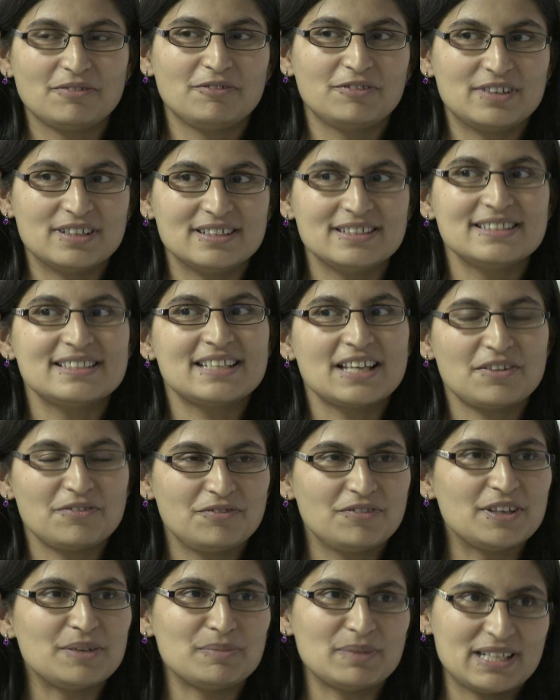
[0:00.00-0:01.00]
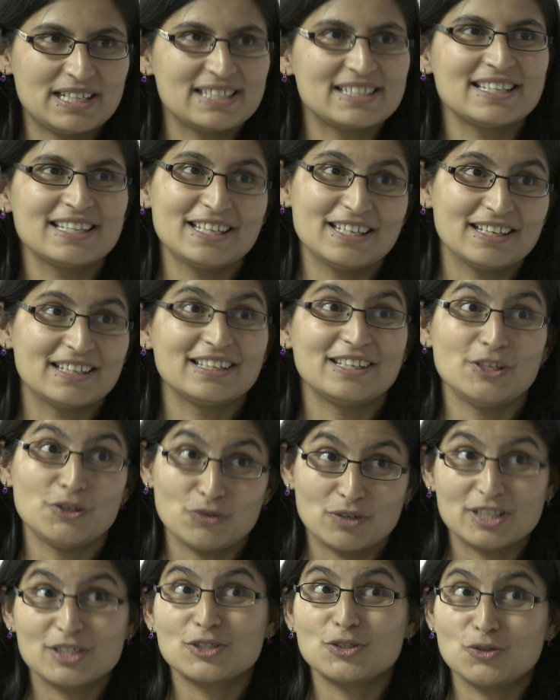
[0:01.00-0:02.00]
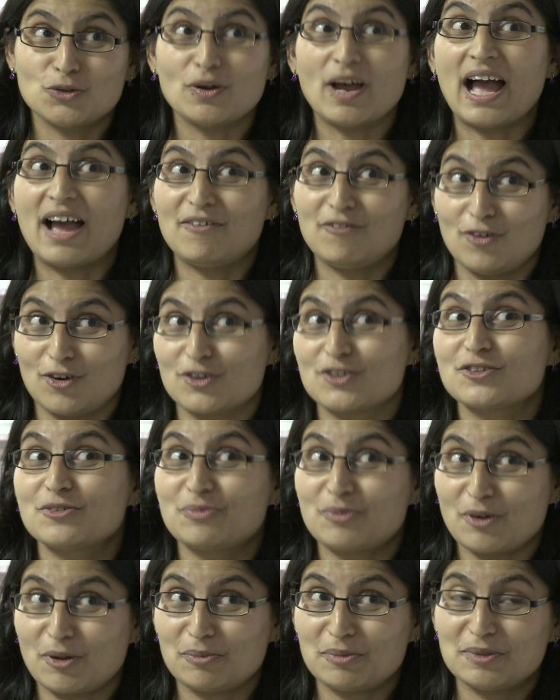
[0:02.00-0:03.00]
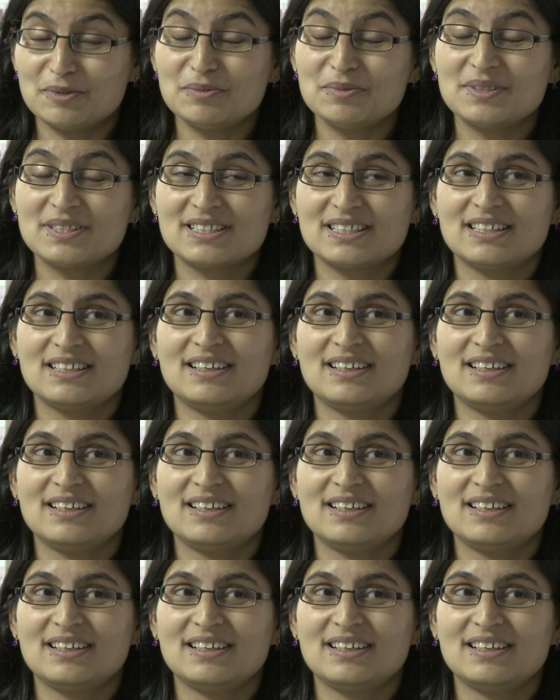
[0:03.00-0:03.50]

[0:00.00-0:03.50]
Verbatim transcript: girls and females in US too have lots of problems,